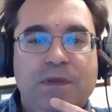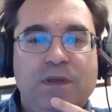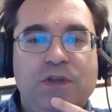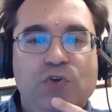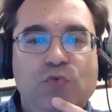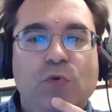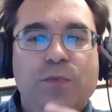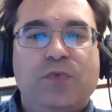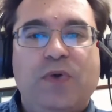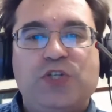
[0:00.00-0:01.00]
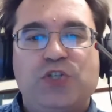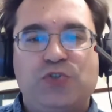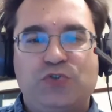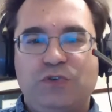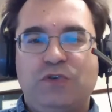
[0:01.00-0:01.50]
you will be
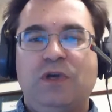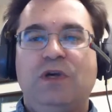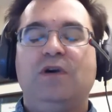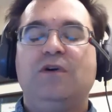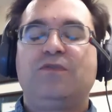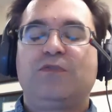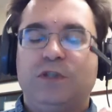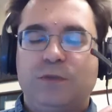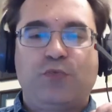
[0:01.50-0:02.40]
registered for the